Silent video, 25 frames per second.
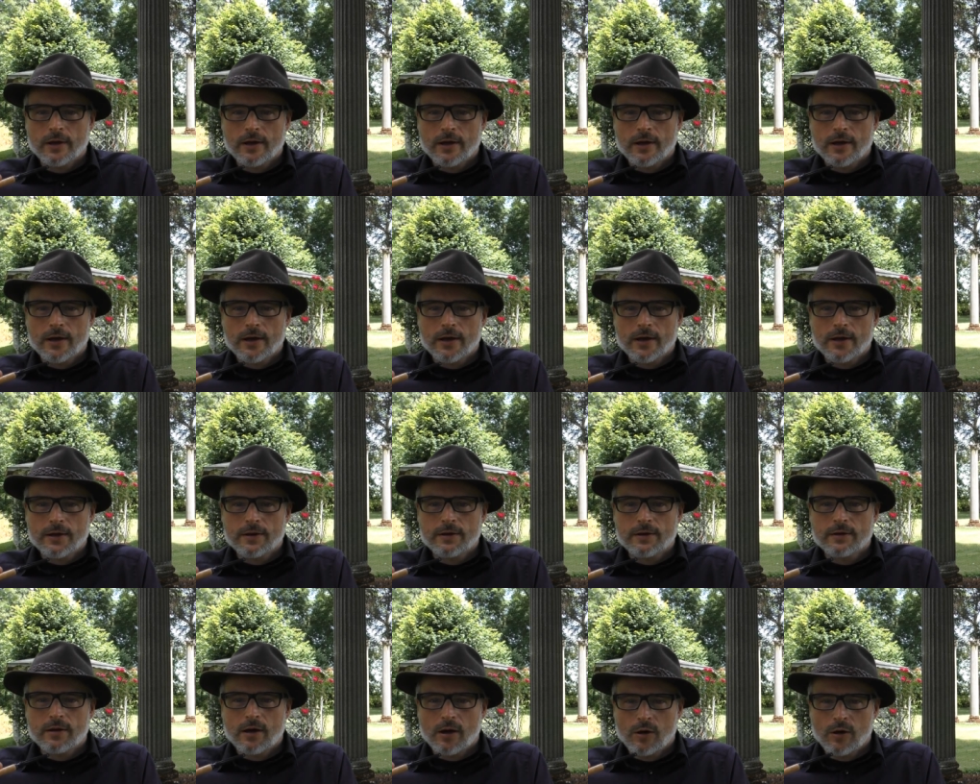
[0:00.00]

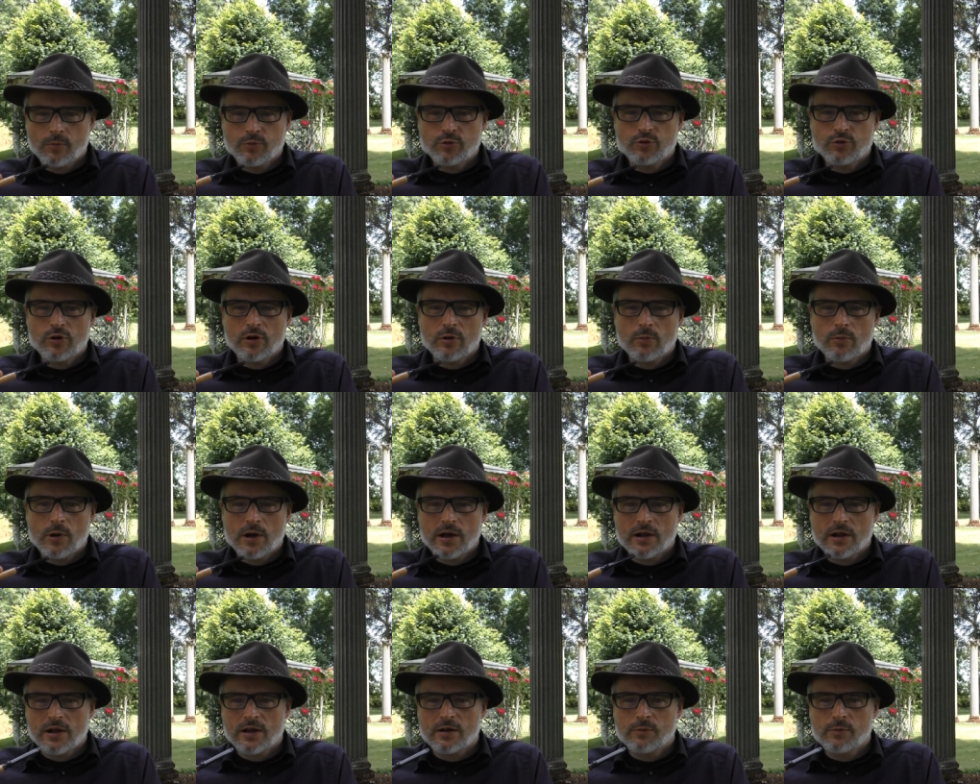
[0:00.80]
And hope you are
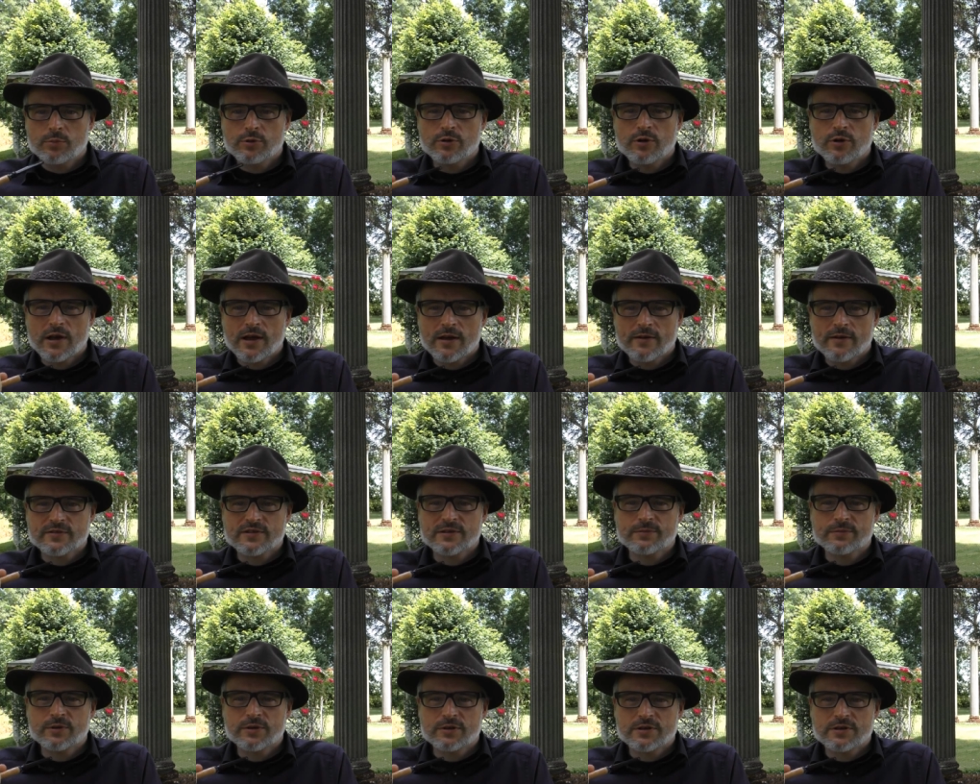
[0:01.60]
well. Hope you have
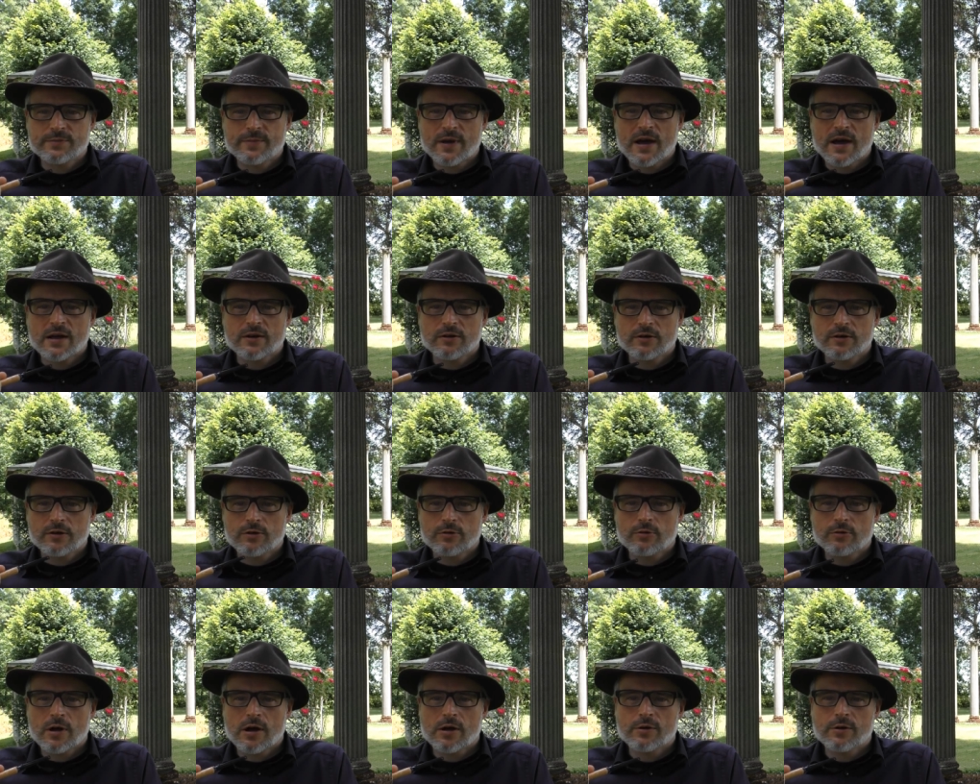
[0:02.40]
some good tobacco
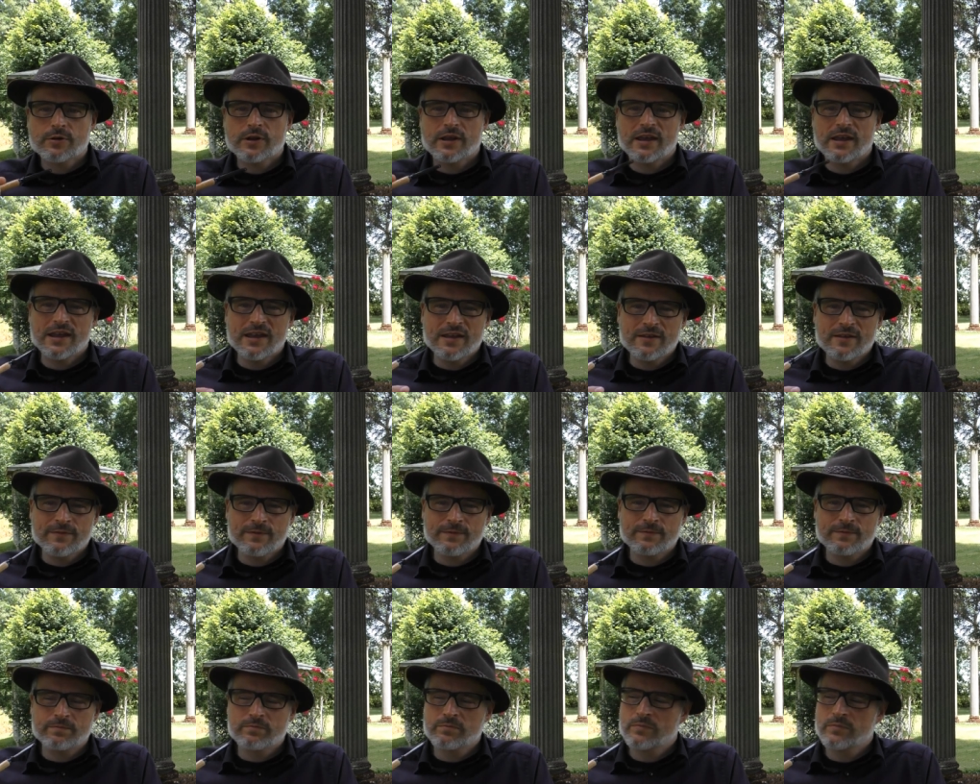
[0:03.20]
around.
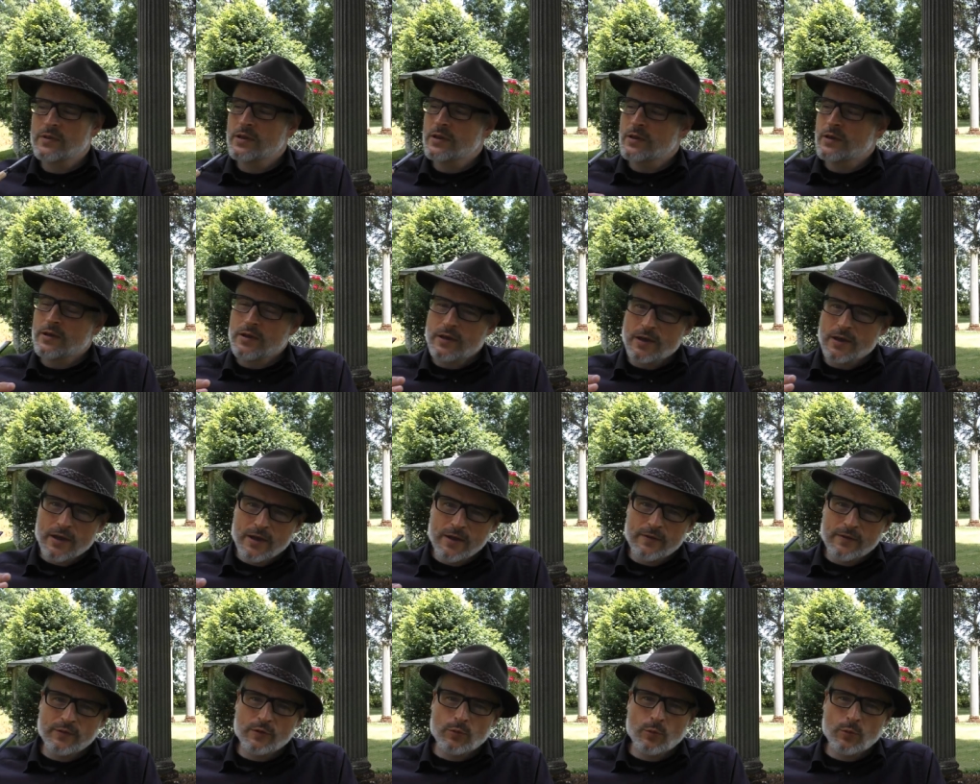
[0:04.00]
If
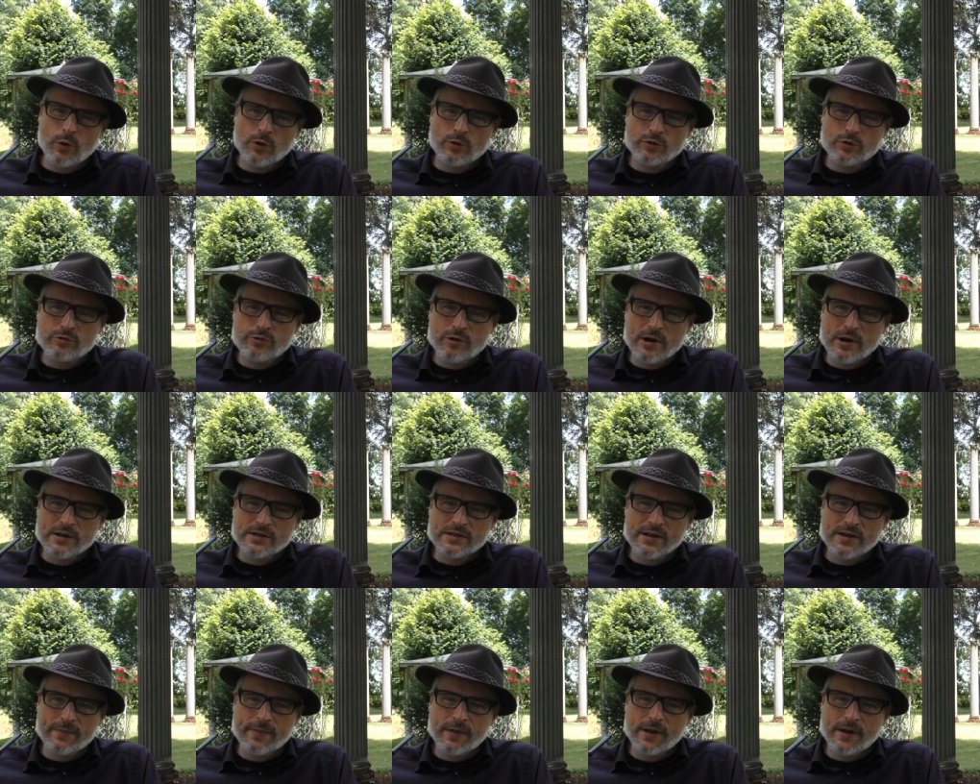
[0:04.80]
you want to try
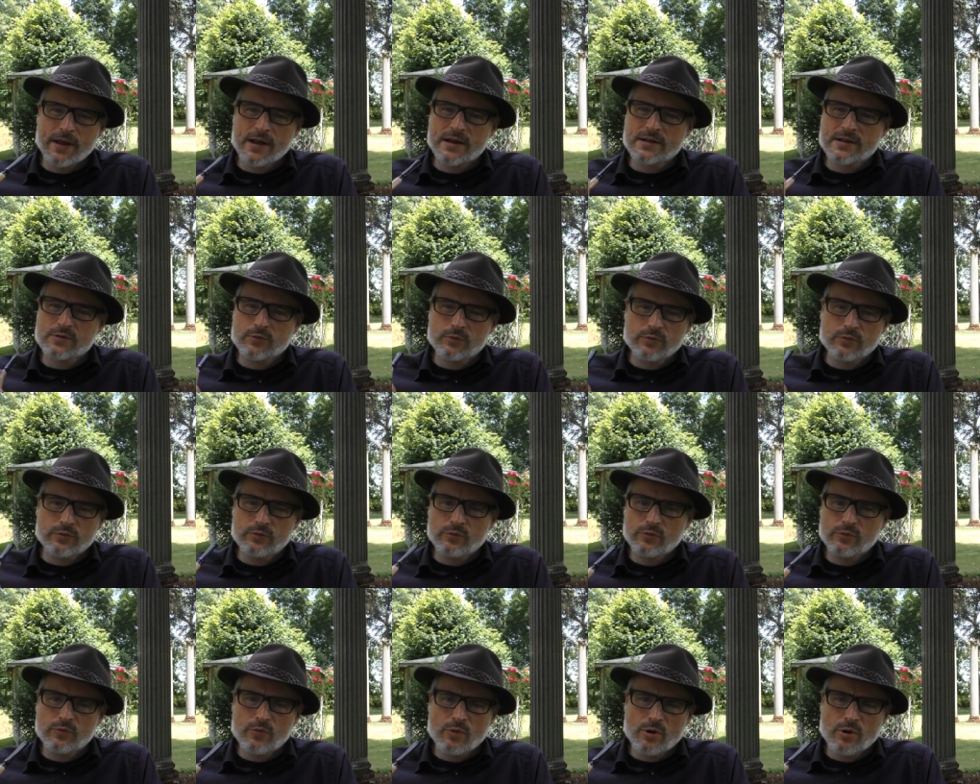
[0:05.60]
something else, or
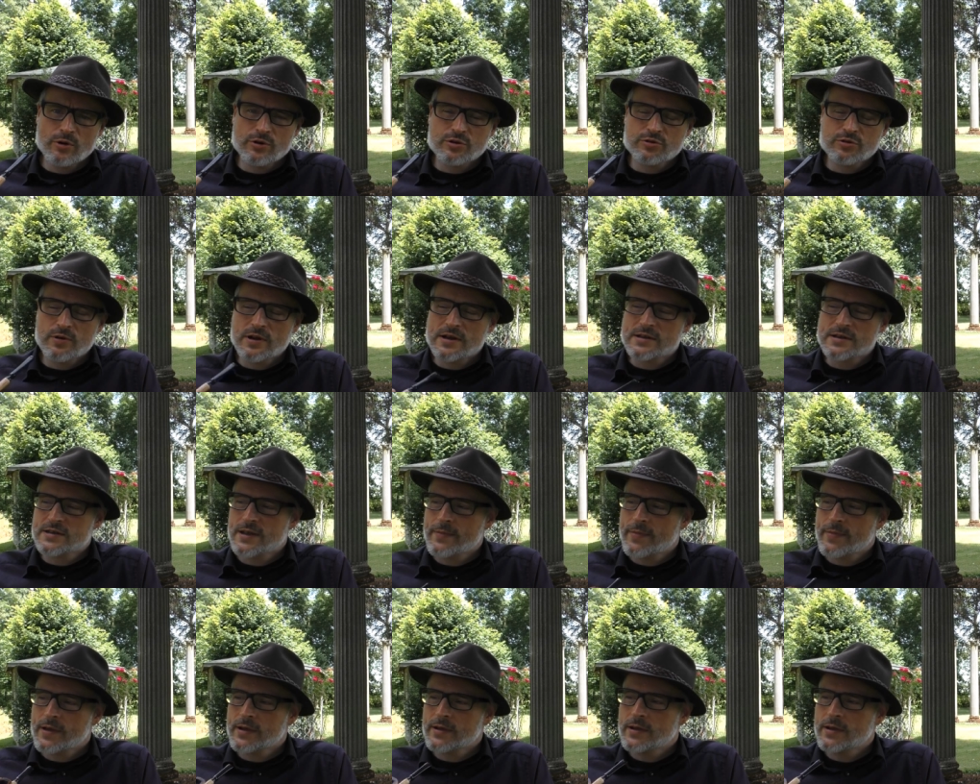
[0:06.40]
you want to try
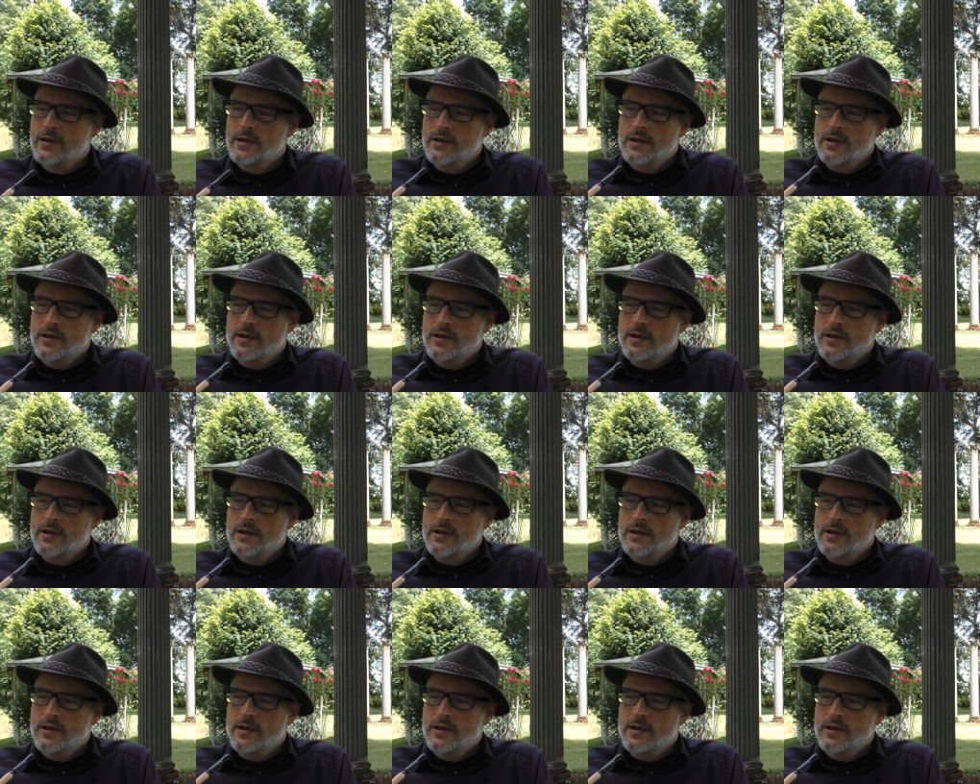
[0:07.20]
something